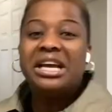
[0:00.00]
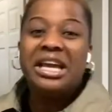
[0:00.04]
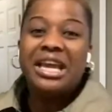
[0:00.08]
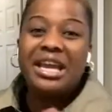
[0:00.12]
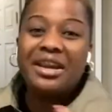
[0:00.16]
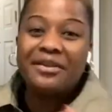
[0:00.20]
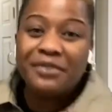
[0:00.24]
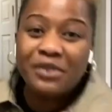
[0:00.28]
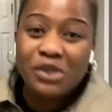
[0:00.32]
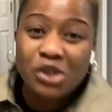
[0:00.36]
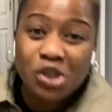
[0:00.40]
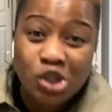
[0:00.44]

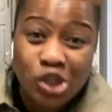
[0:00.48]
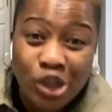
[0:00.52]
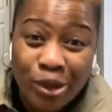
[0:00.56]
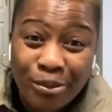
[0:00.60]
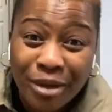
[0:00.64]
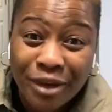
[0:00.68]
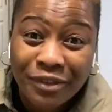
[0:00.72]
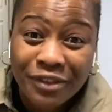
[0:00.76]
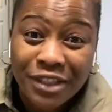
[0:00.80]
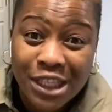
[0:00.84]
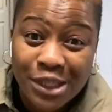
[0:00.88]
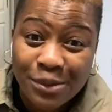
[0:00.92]
Even
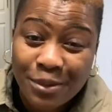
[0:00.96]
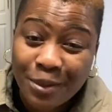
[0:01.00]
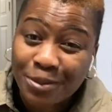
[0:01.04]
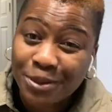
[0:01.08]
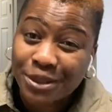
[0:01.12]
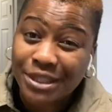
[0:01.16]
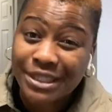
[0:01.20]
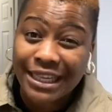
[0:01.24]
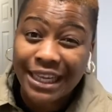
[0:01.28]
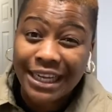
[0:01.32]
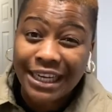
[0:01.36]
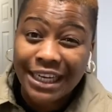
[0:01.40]
some of these
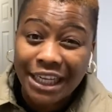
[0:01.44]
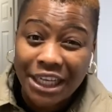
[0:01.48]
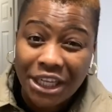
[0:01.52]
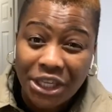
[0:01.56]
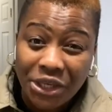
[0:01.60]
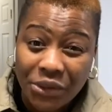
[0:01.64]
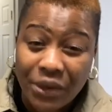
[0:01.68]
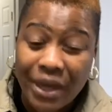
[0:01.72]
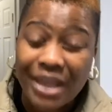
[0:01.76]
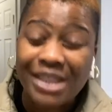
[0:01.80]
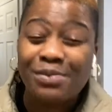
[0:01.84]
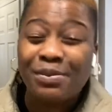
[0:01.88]
people telling
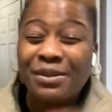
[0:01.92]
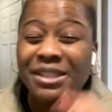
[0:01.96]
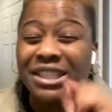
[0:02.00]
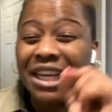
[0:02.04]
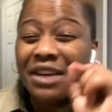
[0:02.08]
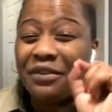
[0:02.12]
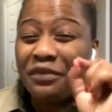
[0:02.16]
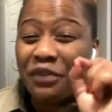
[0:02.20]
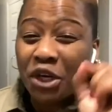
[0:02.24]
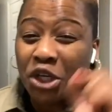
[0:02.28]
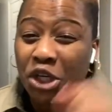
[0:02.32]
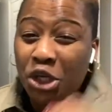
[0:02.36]
you,
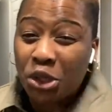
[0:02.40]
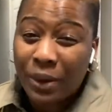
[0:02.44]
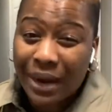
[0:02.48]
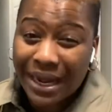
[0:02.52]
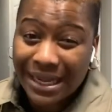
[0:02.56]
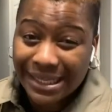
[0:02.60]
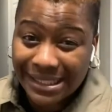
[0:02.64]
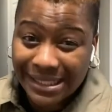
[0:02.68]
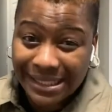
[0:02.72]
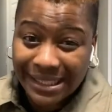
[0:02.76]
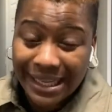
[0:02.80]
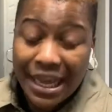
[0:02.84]
especially for
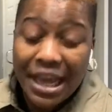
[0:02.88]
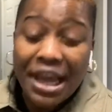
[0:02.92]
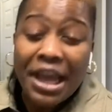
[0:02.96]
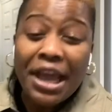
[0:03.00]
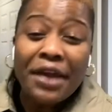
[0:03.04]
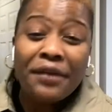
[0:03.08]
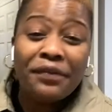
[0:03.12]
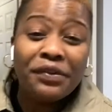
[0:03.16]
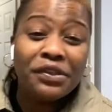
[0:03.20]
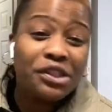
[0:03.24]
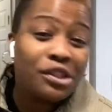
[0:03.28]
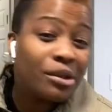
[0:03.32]
US,
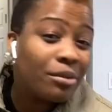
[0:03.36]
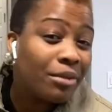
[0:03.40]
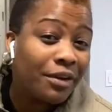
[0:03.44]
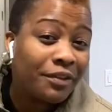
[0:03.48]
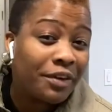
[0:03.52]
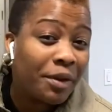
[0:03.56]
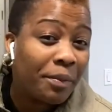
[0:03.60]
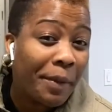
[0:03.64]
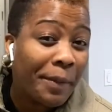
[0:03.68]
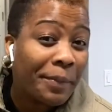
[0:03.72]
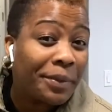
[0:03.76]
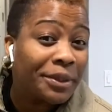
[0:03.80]
even some
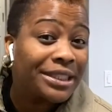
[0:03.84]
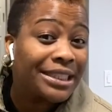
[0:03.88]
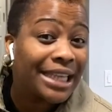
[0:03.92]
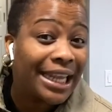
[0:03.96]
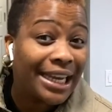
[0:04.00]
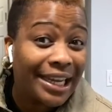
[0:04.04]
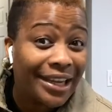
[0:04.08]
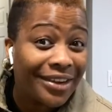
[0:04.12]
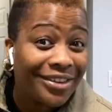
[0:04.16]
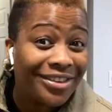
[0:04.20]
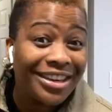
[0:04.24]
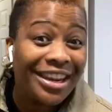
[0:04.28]
of the people
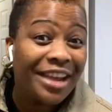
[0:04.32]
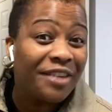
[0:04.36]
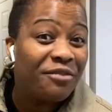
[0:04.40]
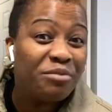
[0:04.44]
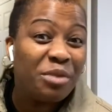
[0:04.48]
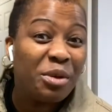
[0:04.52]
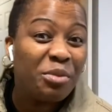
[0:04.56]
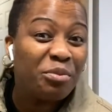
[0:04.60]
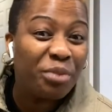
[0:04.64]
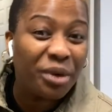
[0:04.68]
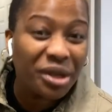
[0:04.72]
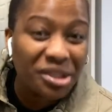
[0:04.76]
telling you
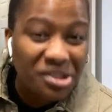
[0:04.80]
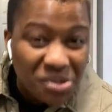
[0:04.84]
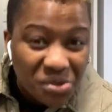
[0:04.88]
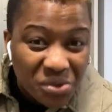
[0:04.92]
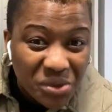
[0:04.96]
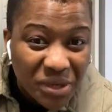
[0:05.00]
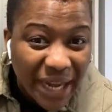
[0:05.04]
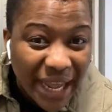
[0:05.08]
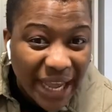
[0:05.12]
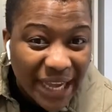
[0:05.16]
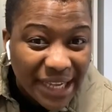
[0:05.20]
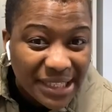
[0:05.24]
they've been
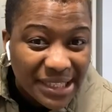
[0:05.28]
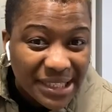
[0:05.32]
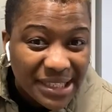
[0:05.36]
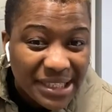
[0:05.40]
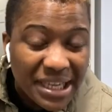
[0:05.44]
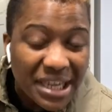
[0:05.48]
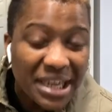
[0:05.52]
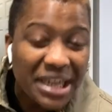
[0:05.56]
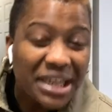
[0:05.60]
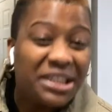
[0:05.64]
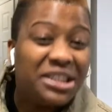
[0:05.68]
bottlenecks.